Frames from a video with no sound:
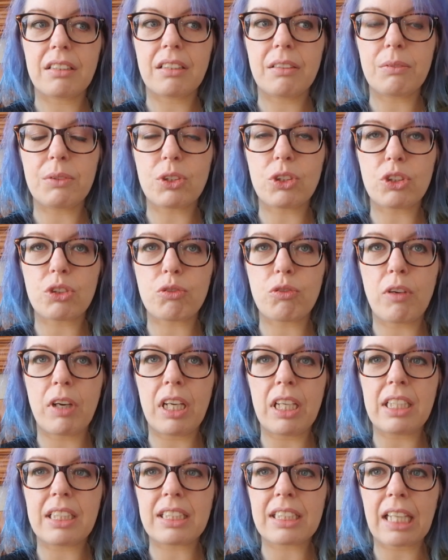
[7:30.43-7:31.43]
I was just
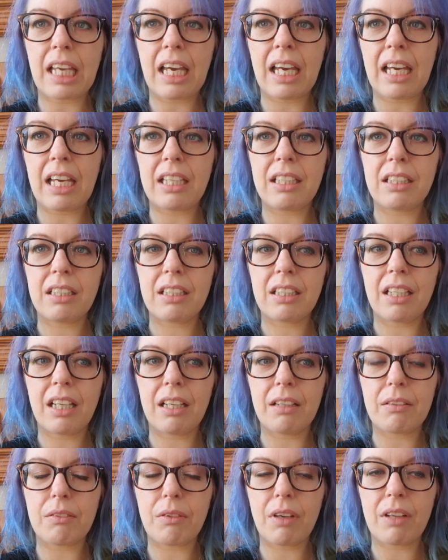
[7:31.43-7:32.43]
really scared.
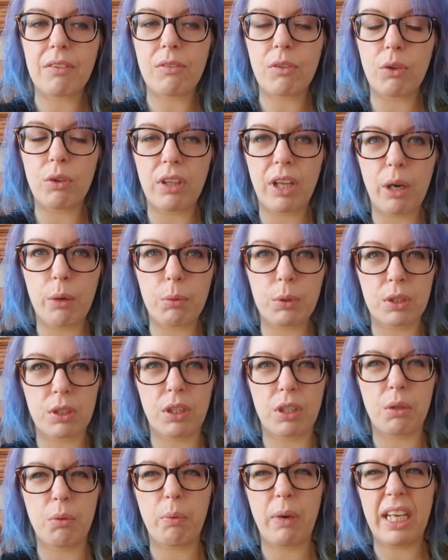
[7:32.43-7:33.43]
I thought that I
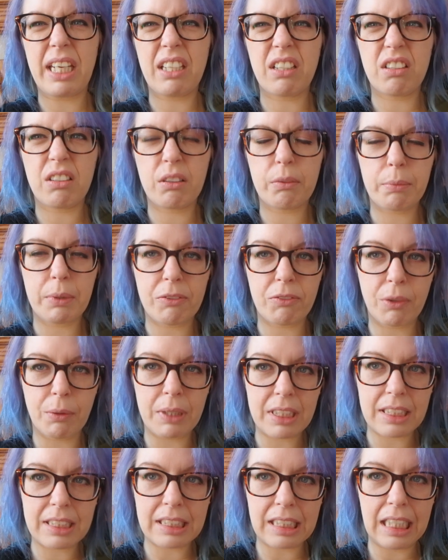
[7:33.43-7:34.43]
wasn't going to wake up if I
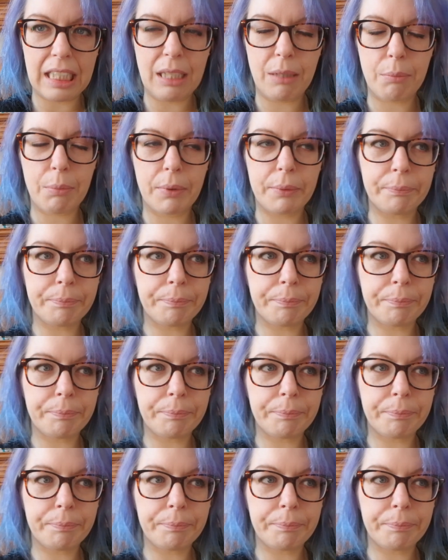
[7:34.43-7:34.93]
went to sleep.